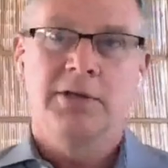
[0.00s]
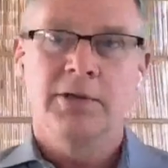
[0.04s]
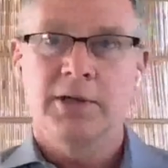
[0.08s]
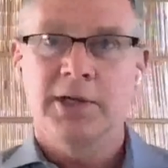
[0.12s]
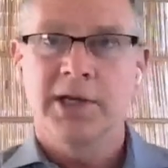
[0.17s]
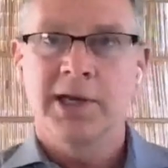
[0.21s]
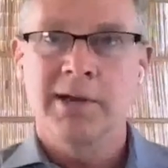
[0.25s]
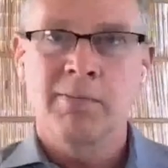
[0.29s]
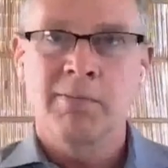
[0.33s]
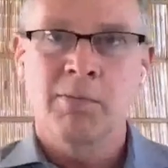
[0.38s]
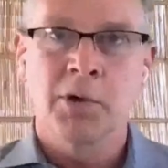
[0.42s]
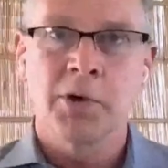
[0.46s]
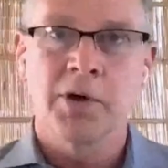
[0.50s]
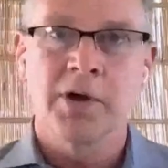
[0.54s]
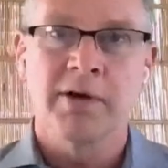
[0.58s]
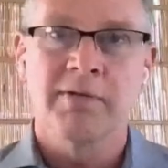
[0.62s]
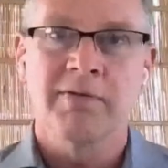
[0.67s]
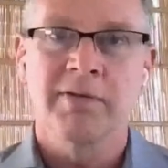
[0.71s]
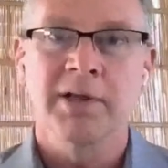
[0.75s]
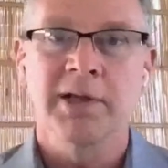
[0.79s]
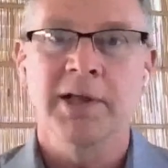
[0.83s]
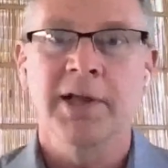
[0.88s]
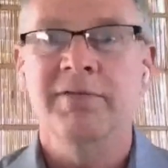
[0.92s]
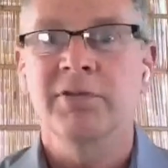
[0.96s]
you'll get more
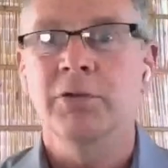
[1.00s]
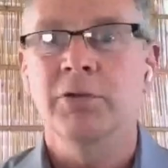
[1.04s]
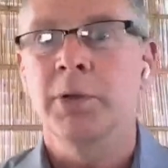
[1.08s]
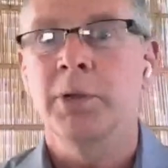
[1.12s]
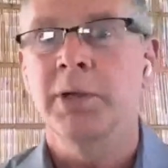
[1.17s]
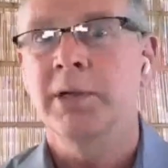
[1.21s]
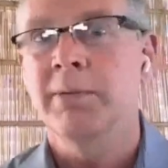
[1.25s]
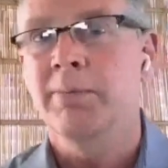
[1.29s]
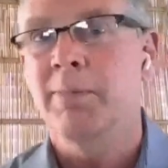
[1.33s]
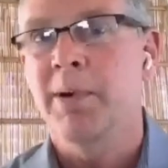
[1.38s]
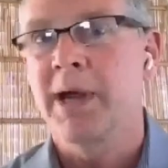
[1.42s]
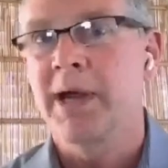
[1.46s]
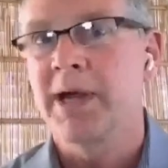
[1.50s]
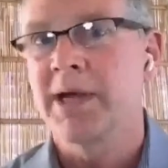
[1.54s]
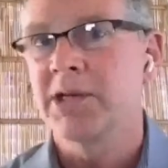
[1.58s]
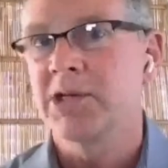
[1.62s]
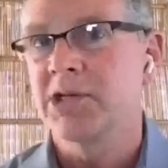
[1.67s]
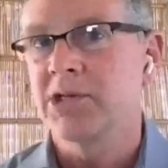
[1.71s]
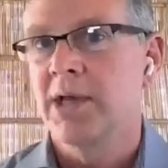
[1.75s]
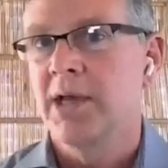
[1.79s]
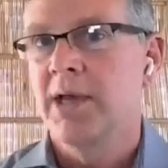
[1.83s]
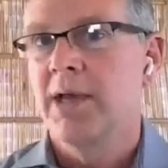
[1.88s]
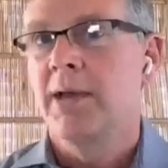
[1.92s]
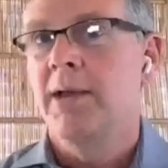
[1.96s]
of a left wing
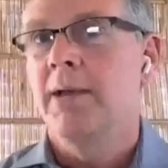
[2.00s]
bias.